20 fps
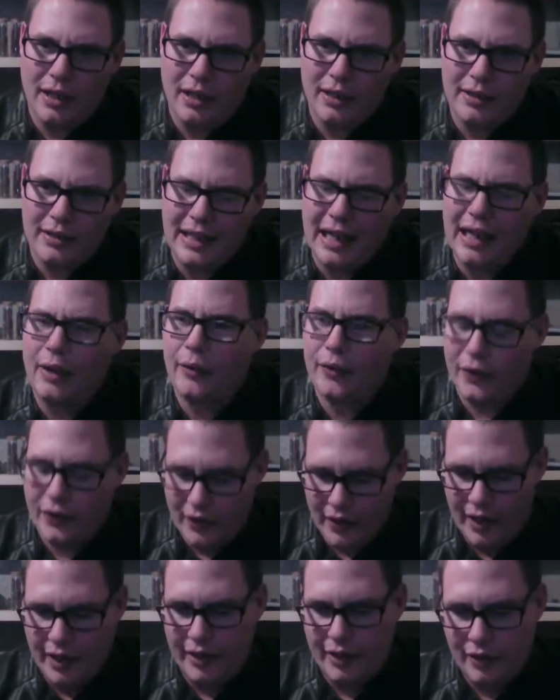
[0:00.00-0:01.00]

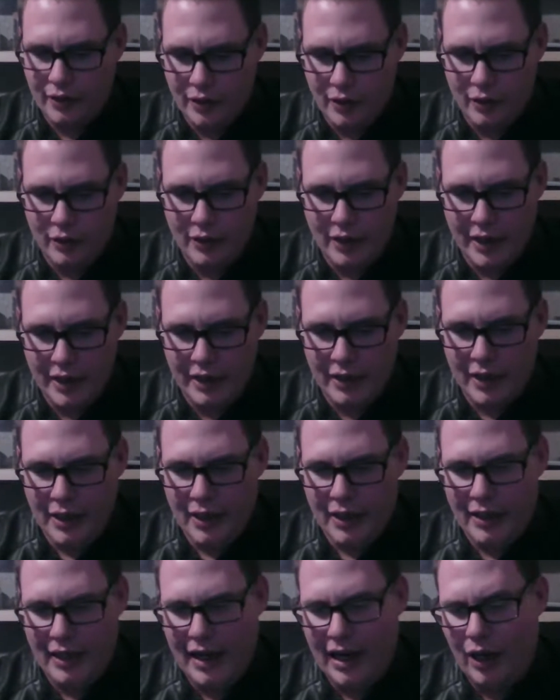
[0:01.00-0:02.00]
downside. All right.
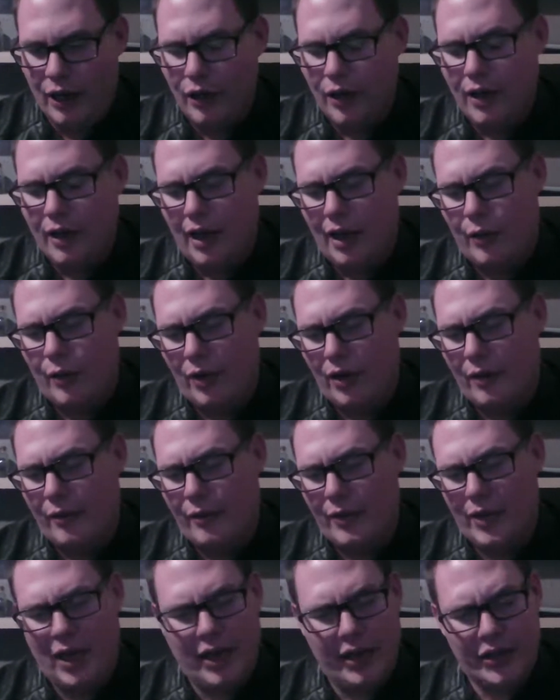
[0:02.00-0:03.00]
Now, I want to
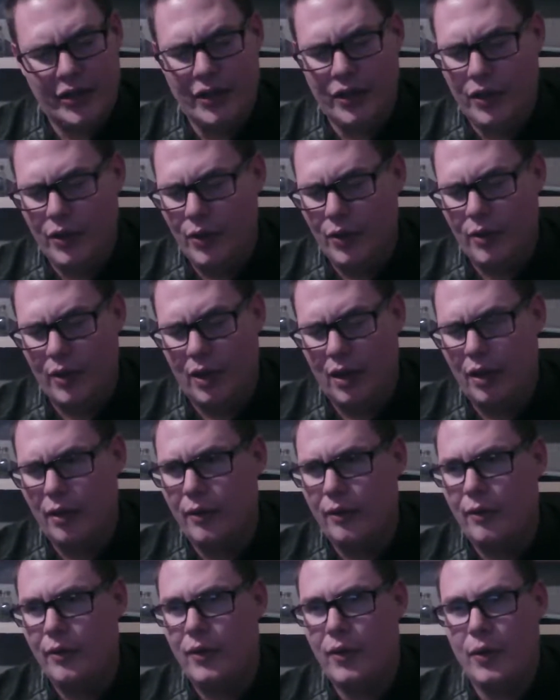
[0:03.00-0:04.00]
caution you
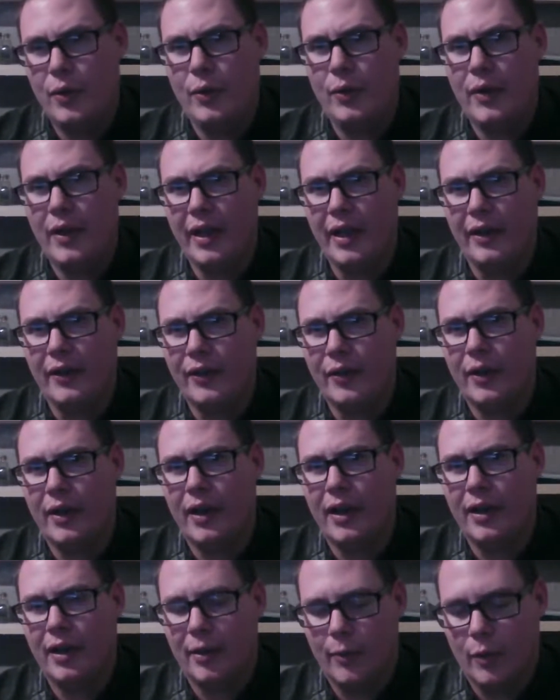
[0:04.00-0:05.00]
on two things.
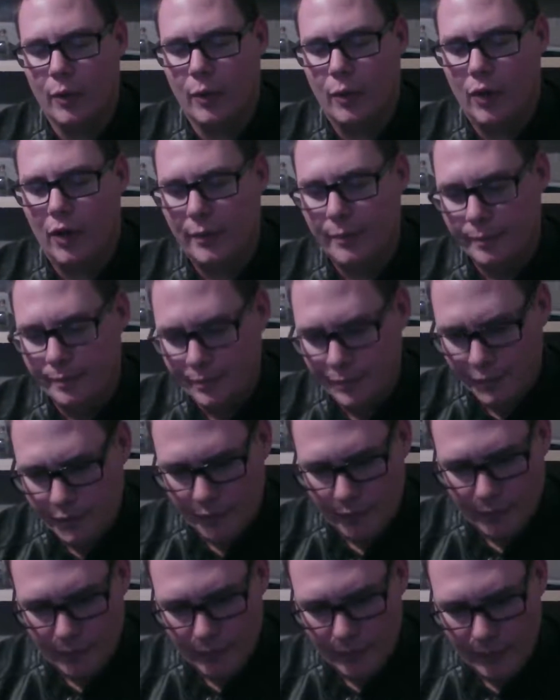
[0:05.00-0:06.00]
Okay, number one,
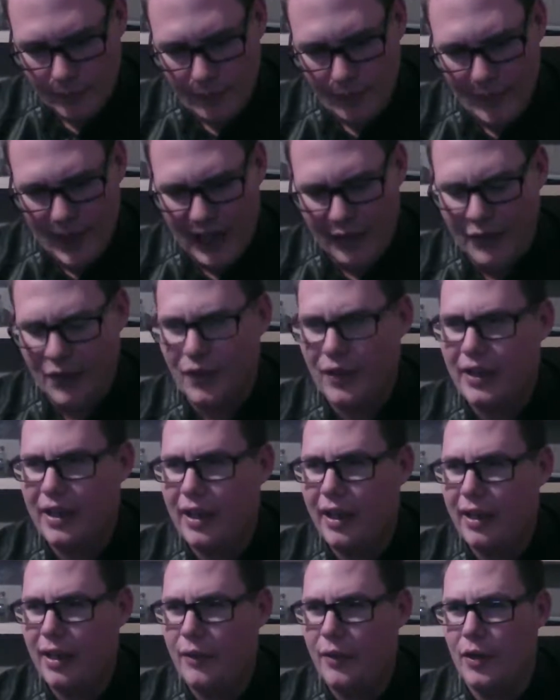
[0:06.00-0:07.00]
if you're the
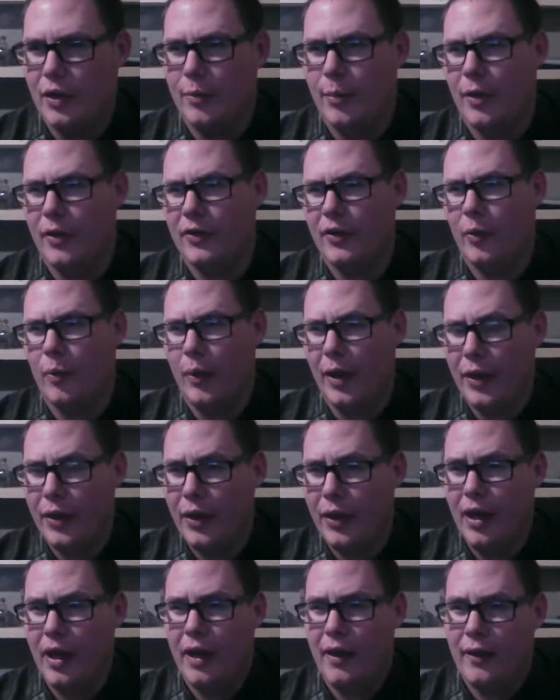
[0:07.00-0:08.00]
king, if you're the person with
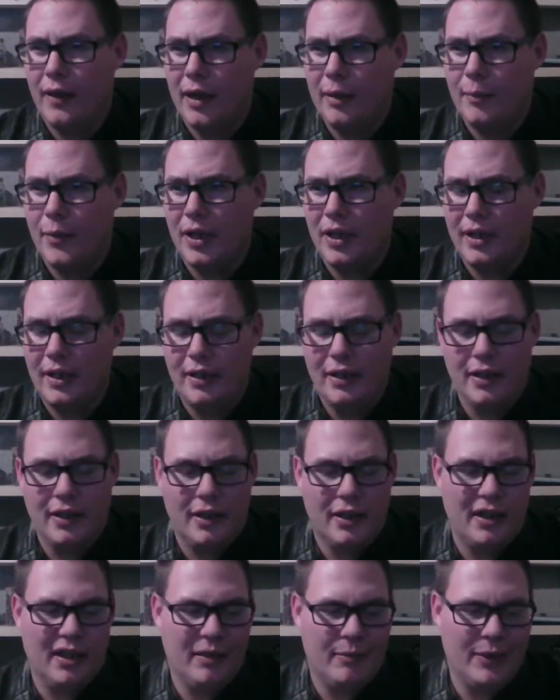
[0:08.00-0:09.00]
that money,
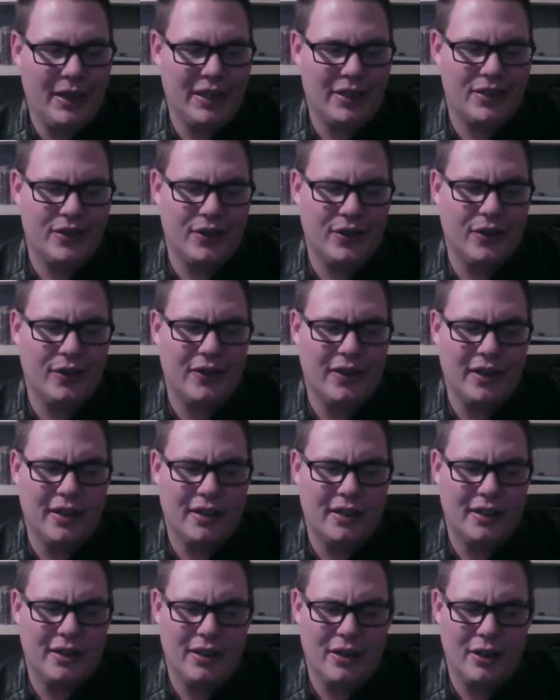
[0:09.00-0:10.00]
make sure
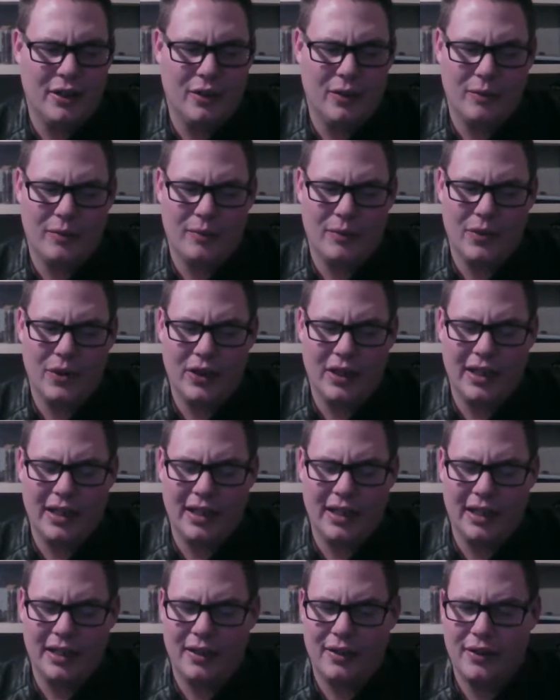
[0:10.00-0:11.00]
that you're
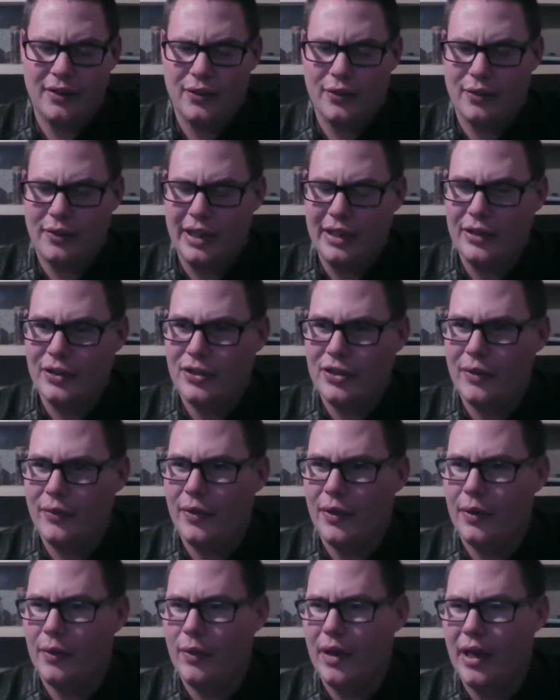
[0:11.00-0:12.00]
getting into this relationship
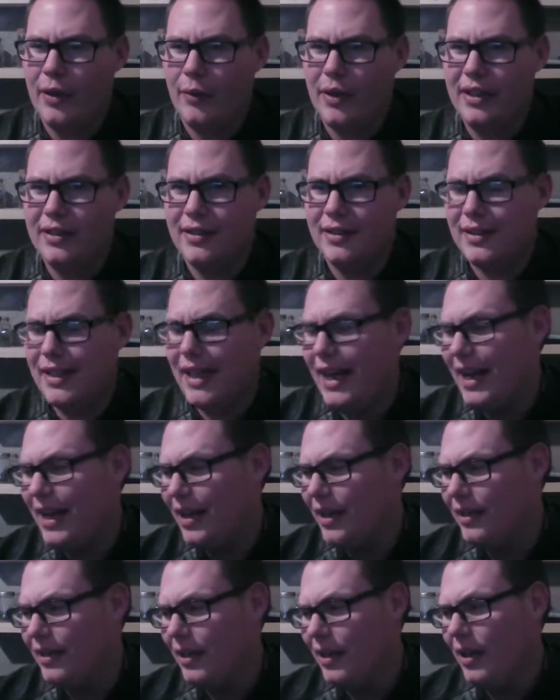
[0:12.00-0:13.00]
for the right reasons,
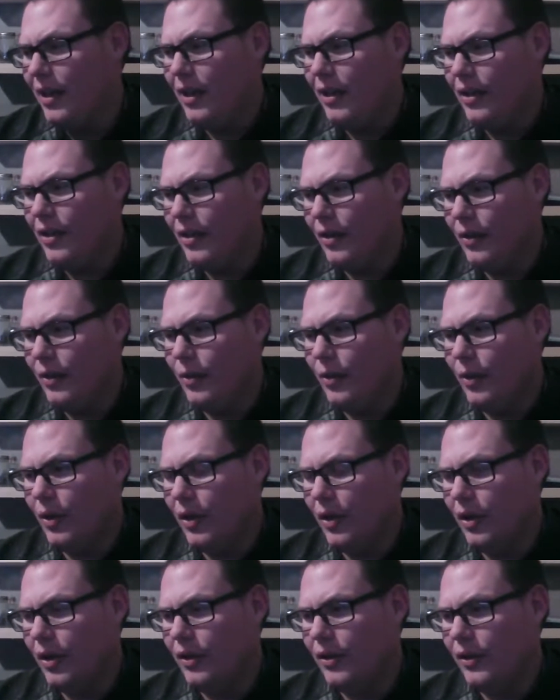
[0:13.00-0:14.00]
and you
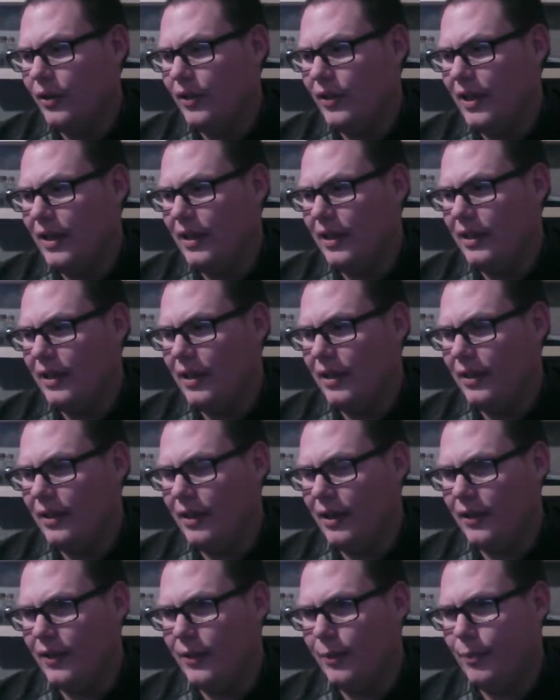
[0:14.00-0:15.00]
are understanding that
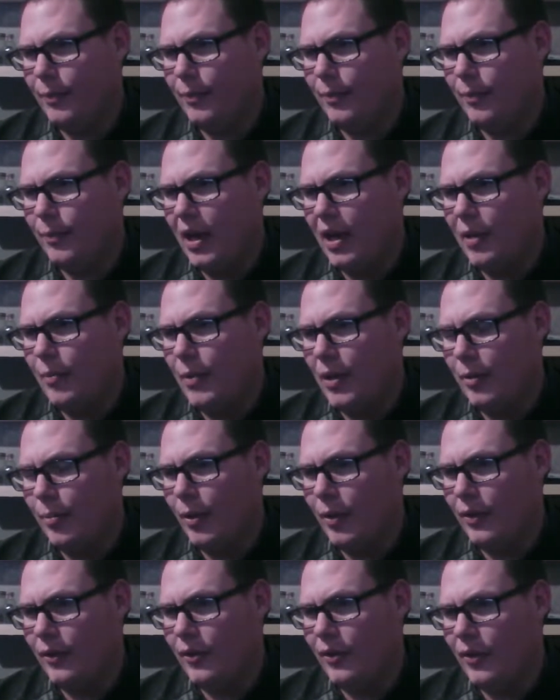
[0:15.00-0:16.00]
this might be a
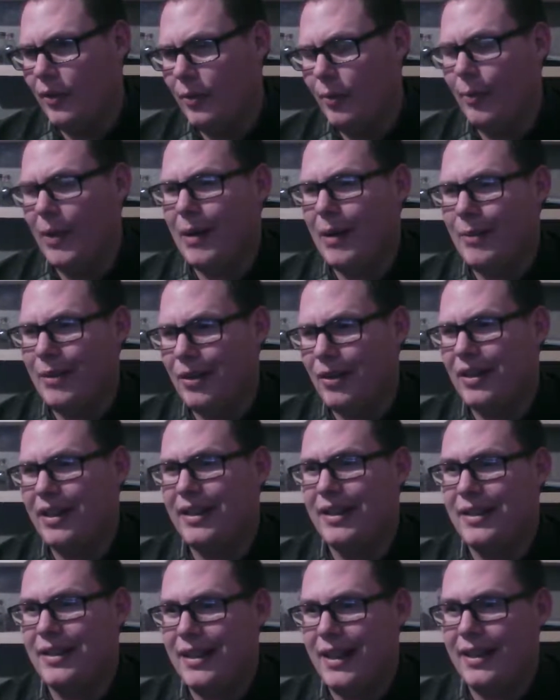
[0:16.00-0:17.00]
person who might be
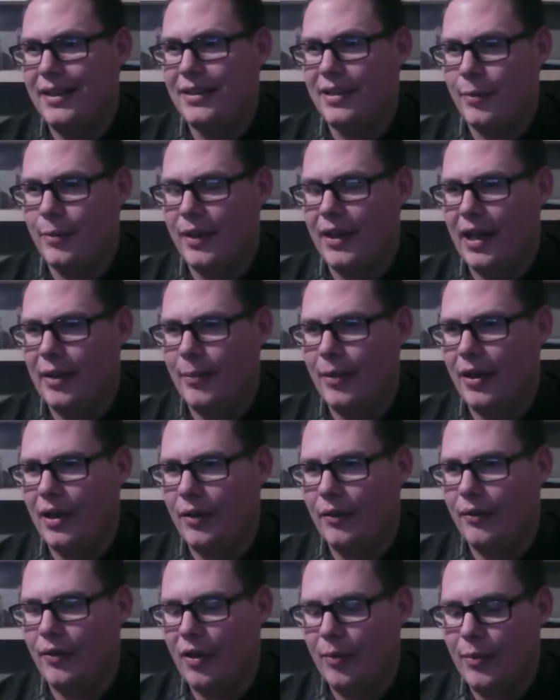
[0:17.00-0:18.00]
looking to take some of that money
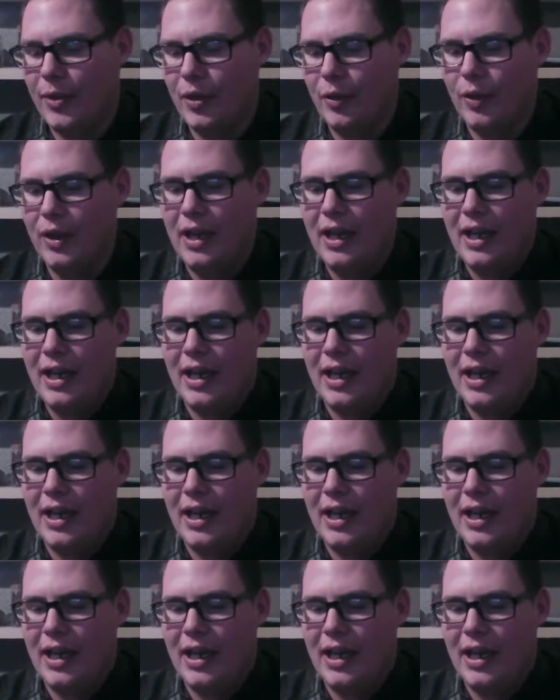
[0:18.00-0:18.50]
from you.